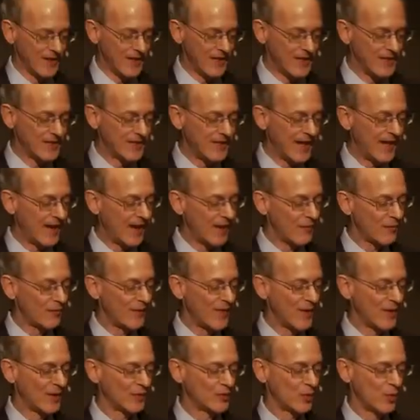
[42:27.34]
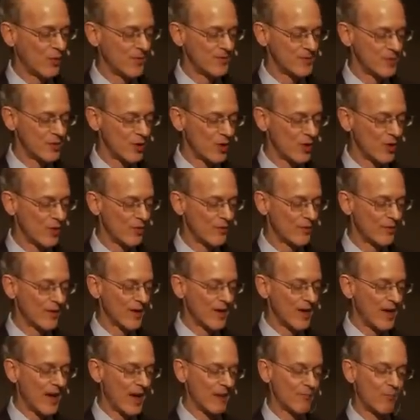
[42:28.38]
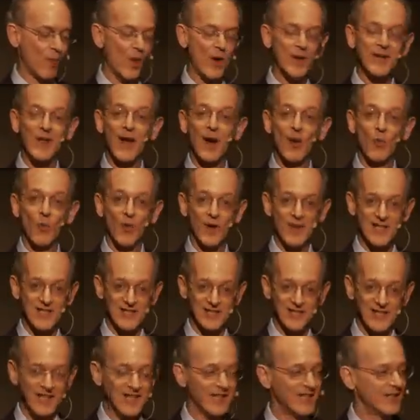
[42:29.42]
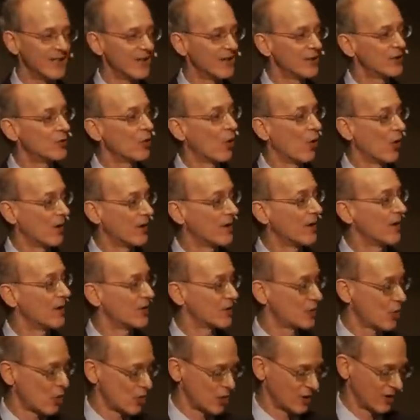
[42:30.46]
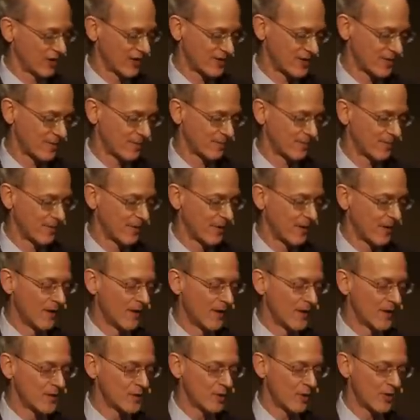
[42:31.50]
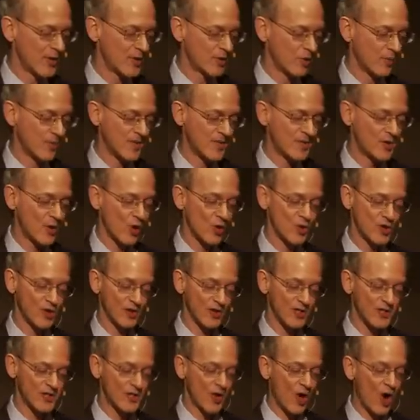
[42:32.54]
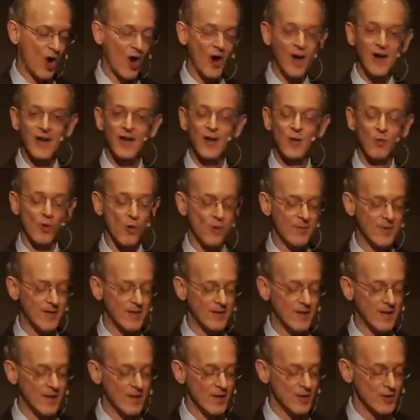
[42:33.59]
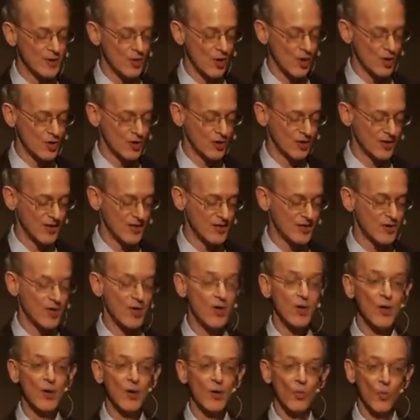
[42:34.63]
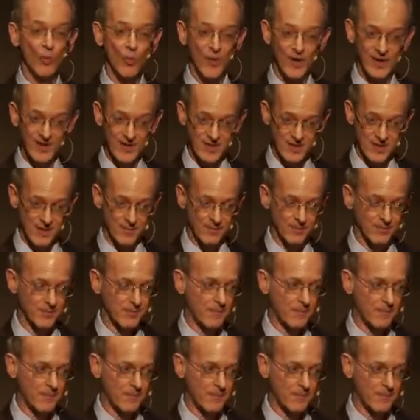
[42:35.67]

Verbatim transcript: he cannot fail to observe and point out what is leading it toward socialism. So this will be socialist art. It will be socialist realism.